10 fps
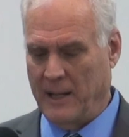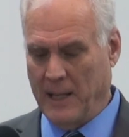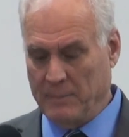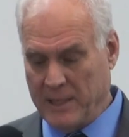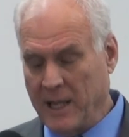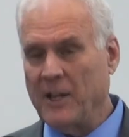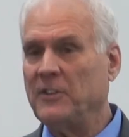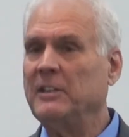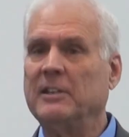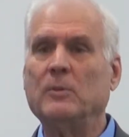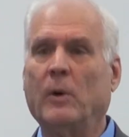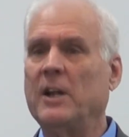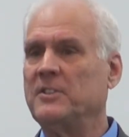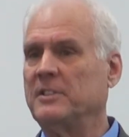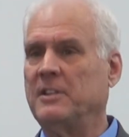Because He didn't want
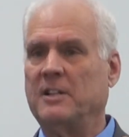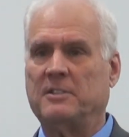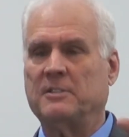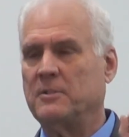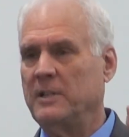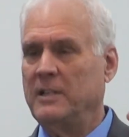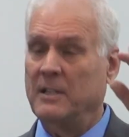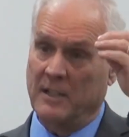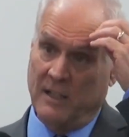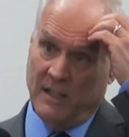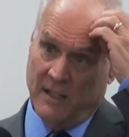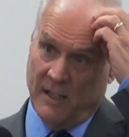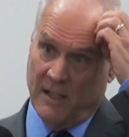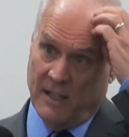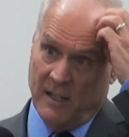us to touch the tree
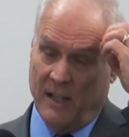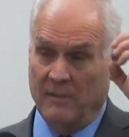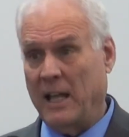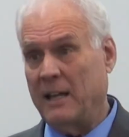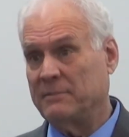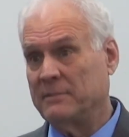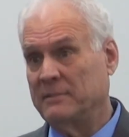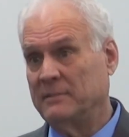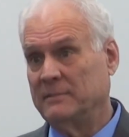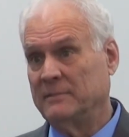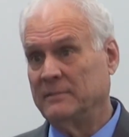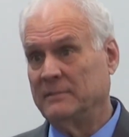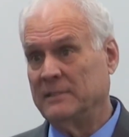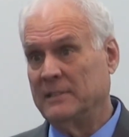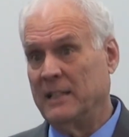of life.
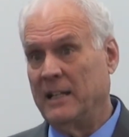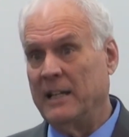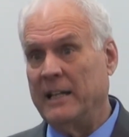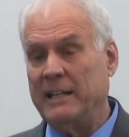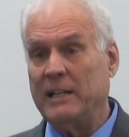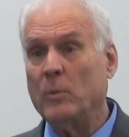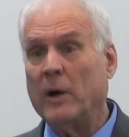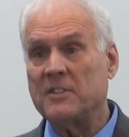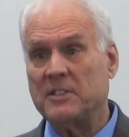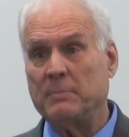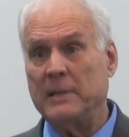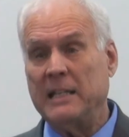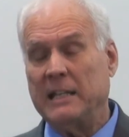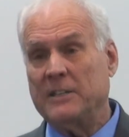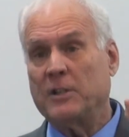He didn't want us to
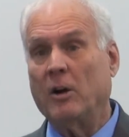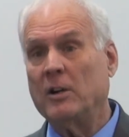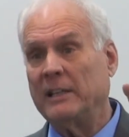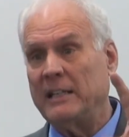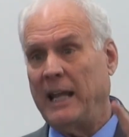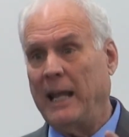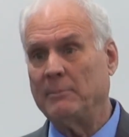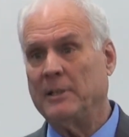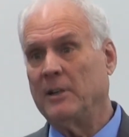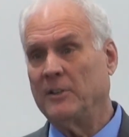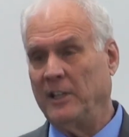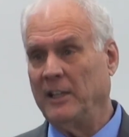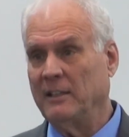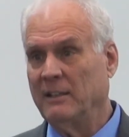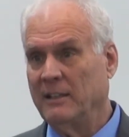be eternally damned in our sin.